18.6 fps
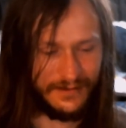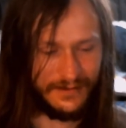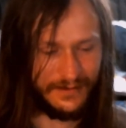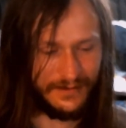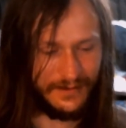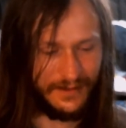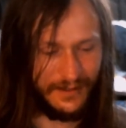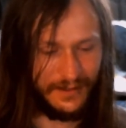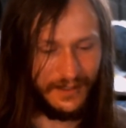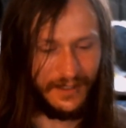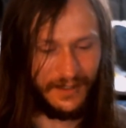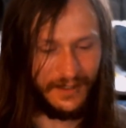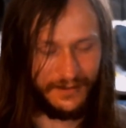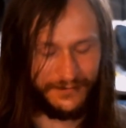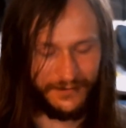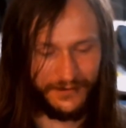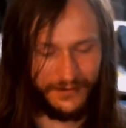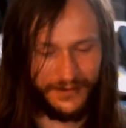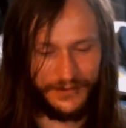a lot
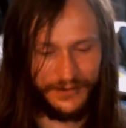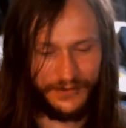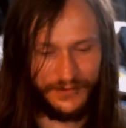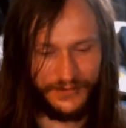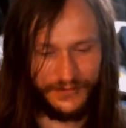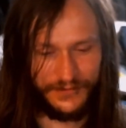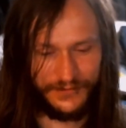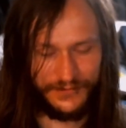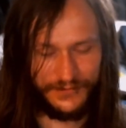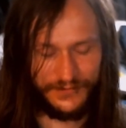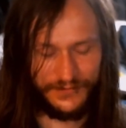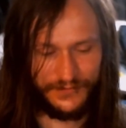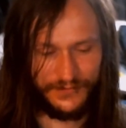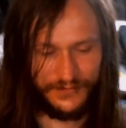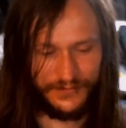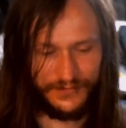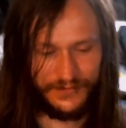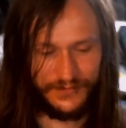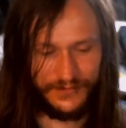for you,
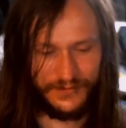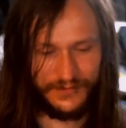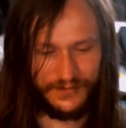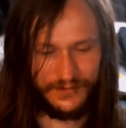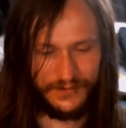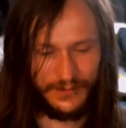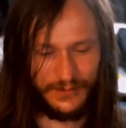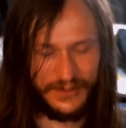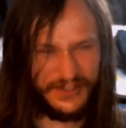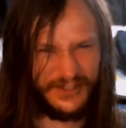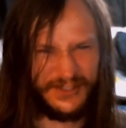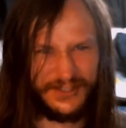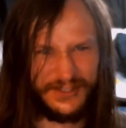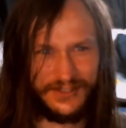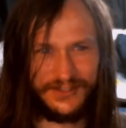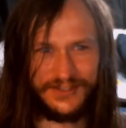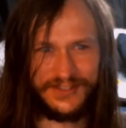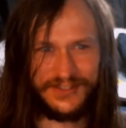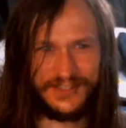but they're
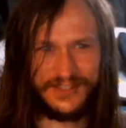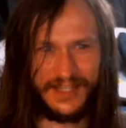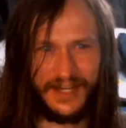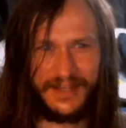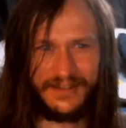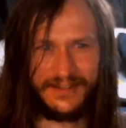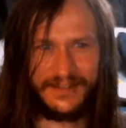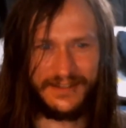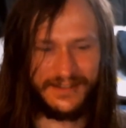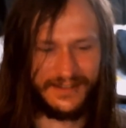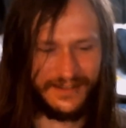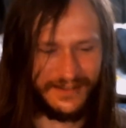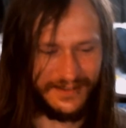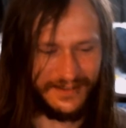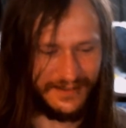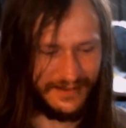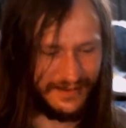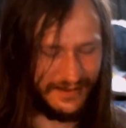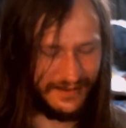so silent.
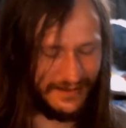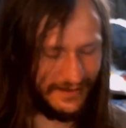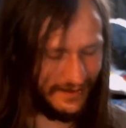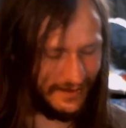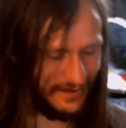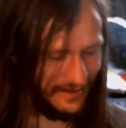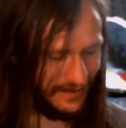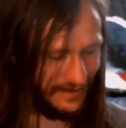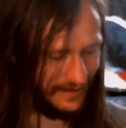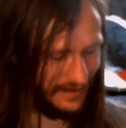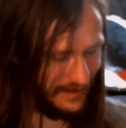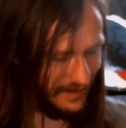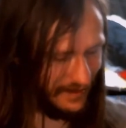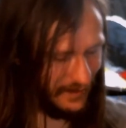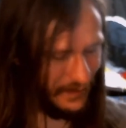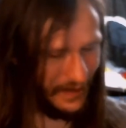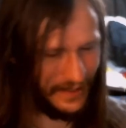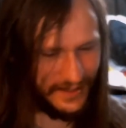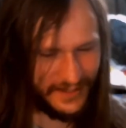
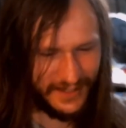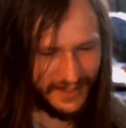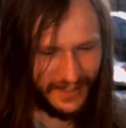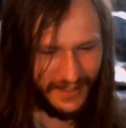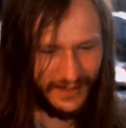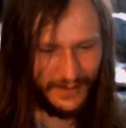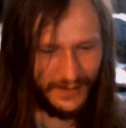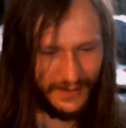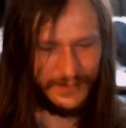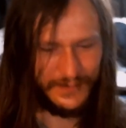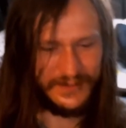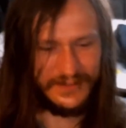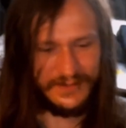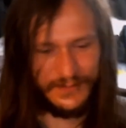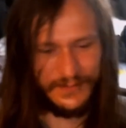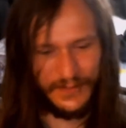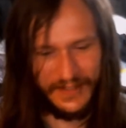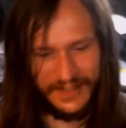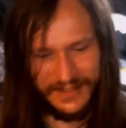Like Page of
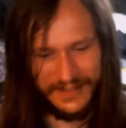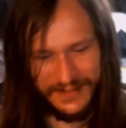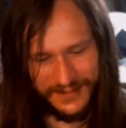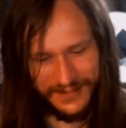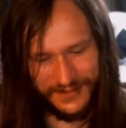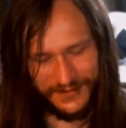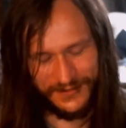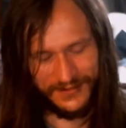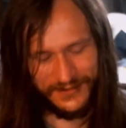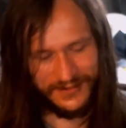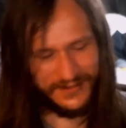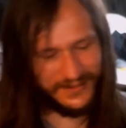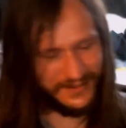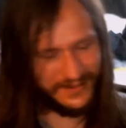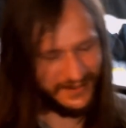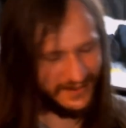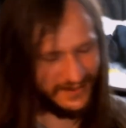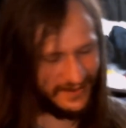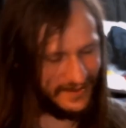Cups, Page of
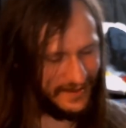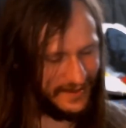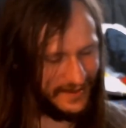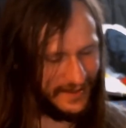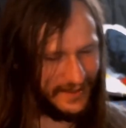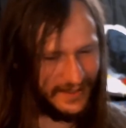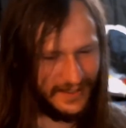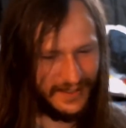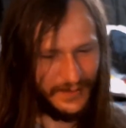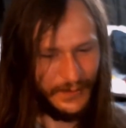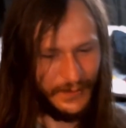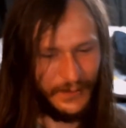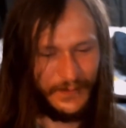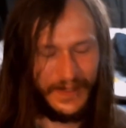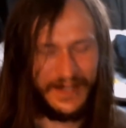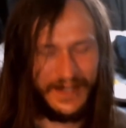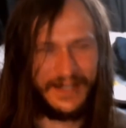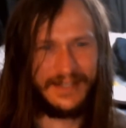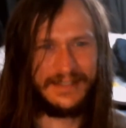Swords, but
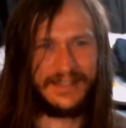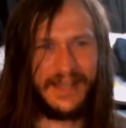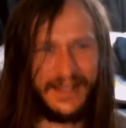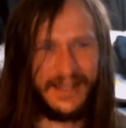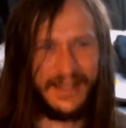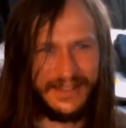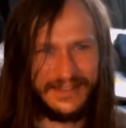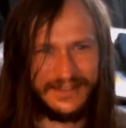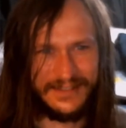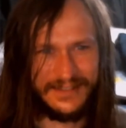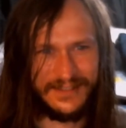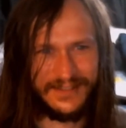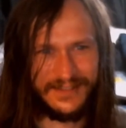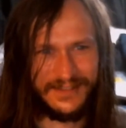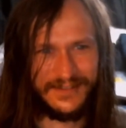behind that is,